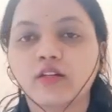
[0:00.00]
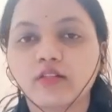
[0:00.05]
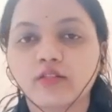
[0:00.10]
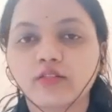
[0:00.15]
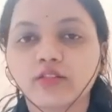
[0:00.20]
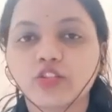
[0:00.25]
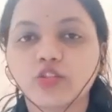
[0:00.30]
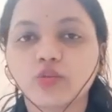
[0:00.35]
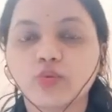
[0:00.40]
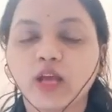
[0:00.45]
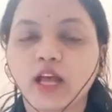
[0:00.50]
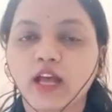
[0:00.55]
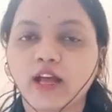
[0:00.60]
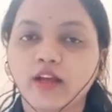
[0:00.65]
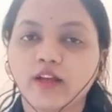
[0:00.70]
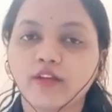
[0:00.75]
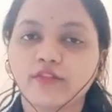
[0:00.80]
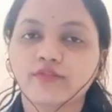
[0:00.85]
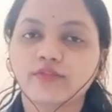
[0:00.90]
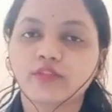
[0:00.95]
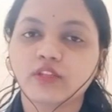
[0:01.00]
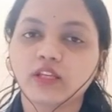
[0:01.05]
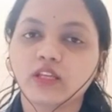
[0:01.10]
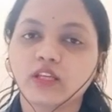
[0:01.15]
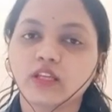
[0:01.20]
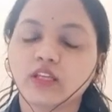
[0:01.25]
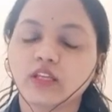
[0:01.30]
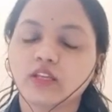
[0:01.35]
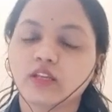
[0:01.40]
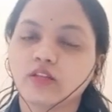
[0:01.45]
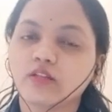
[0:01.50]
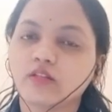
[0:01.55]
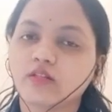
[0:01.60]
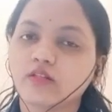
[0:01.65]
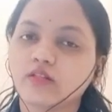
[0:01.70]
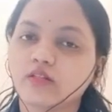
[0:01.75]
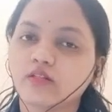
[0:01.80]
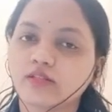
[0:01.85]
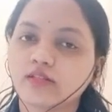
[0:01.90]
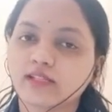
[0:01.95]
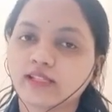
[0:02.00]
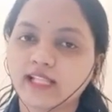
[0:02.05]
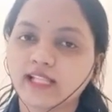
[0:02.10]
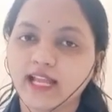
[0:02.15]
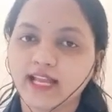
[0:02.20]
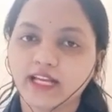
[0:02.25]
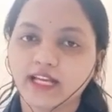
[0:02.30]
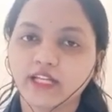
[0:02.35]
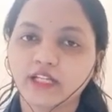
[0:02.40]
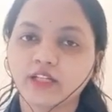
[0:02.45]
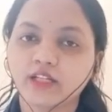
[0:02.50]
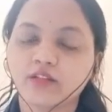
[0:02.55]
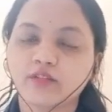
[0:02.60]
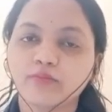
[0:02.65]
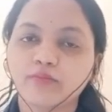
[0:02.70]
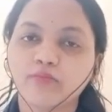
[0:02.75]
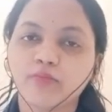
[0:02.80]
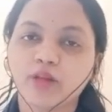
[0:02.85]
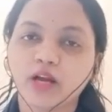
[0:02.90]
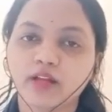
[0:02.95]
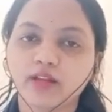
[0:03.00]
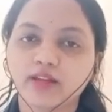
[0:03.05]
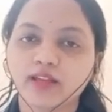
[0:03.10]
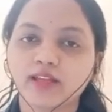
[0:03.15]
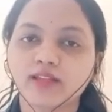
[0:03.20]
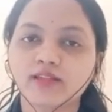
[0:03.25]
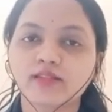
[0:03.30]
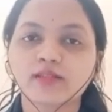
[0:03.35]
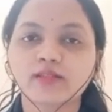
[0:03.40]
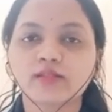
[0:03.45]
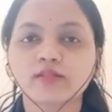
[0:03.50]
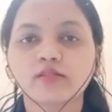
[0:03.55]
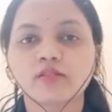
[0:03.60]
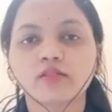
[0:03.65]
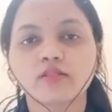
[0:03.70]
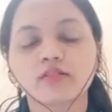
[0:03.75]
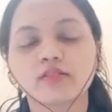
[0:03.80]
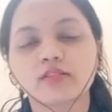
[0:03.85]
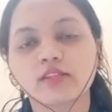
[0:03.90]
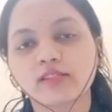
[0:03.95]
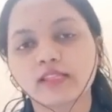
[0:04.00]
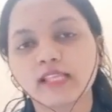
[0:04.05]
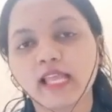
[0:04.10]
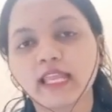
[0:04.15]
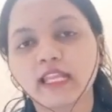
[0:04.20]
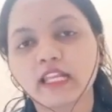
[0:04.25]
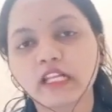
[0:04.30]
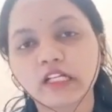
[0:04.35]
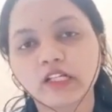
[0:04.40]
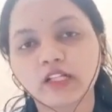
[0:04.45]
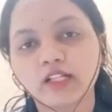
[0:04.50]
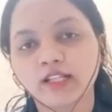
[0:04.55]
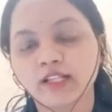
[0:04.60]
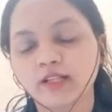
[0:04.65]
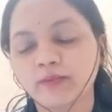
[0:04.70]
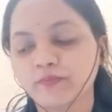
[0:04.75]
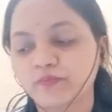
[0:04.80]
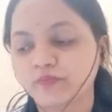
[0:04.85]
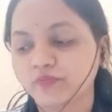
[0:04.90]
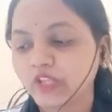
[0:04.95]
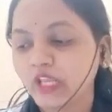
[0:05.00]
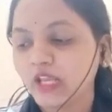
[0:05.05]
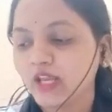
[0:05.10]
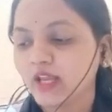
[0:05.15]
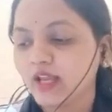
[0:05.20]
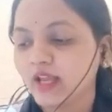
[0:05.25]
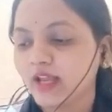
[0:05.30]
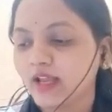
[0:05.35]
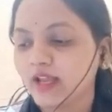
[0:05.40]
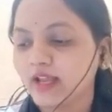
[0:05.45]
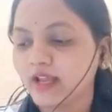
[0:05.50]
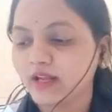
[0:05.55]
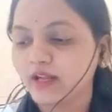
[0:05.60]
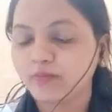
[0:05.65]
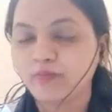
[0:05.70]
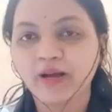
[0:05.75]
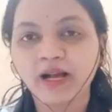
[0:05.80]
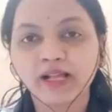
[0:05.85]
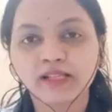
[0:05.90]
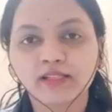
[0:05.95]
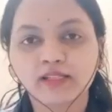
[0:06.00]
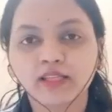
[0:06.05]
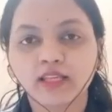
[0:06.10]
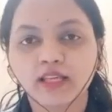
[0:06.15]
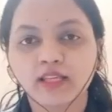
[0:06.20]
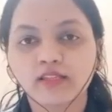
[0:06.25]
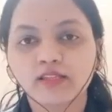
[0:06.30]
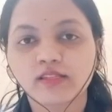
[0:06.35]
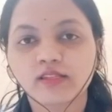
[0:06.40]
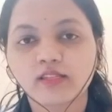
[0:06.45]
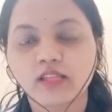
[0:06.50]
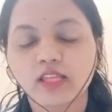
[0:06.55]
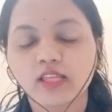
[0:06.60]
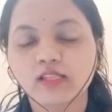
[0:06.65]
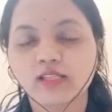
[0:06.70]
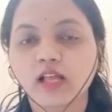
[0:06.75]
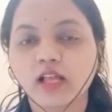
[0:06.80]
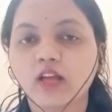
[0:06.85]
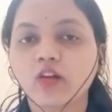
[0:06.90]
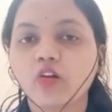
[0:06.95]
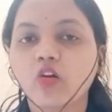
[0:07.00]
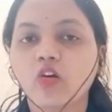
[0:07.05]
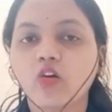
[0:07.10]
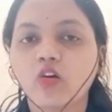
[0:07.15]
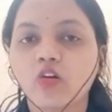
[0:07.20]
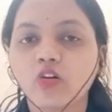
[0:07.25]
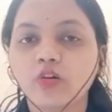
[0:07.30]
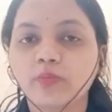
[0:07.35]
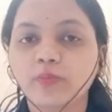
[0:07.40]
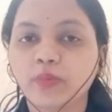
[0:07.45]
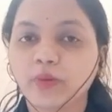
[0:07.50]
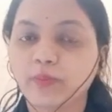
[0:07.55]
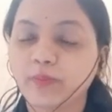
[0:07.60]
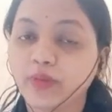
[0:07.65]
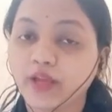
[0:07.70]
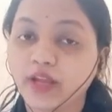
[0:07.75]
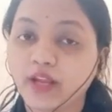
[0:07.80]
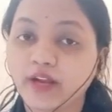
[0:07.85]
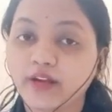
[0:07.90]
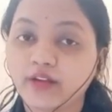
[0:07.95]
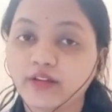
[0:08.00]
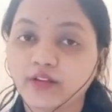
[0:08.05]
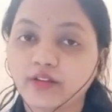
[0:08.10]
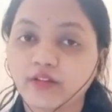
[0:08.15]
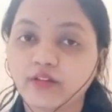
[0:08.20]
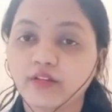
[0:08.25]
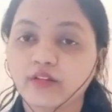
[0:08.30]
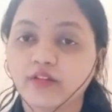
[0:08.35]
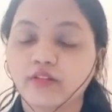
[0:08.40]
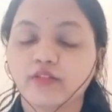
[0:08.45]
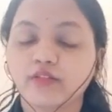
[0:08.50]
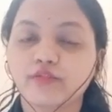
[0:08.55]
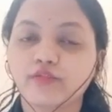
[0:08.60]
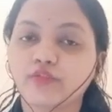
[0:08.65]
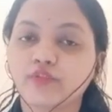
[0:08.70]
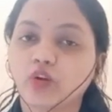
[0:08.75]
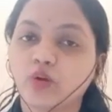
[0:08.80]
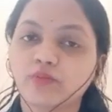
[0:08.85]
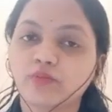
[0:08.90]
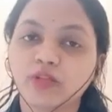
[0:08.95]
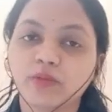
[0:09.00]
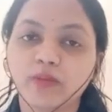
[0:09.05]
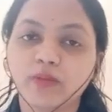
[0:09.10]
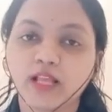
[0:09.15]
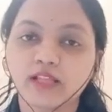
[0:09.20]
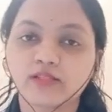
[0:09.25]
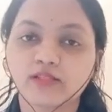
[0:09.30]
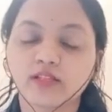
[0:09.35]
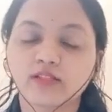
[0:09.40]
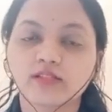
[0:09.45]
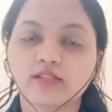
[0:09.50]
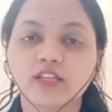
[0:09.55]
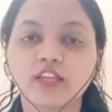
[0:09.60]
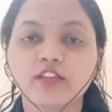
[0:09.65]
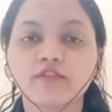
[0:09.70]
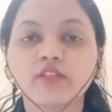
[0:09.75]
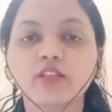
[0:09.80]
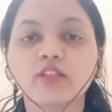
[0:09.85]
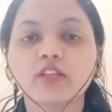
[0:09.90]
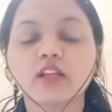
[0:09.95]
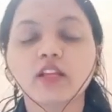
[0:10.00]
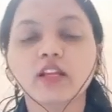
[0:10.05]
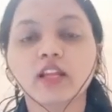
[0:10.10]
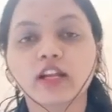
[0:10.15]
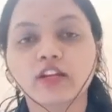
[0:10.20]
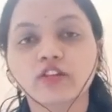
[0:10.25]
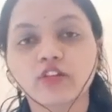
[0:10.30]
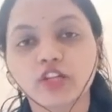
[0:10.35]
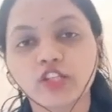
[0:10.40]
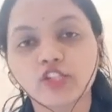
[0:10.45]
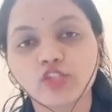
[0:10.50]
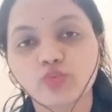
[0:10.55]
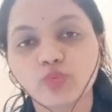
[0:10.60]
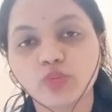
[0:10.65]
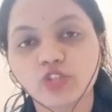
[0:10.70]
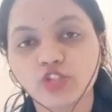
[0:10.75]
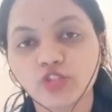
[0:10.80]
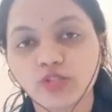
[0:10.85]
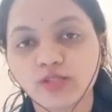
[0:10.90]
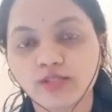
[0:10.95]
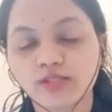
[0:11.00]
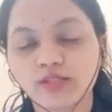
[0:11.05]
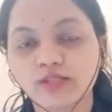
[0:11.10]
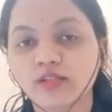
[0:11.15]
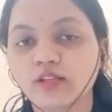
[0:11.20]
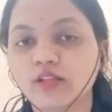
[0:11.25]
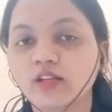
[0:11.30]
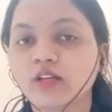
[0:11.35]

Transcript: you have the slide, buckets, cycle and baskets. These are all prepared from the plastics. Even the electric switches,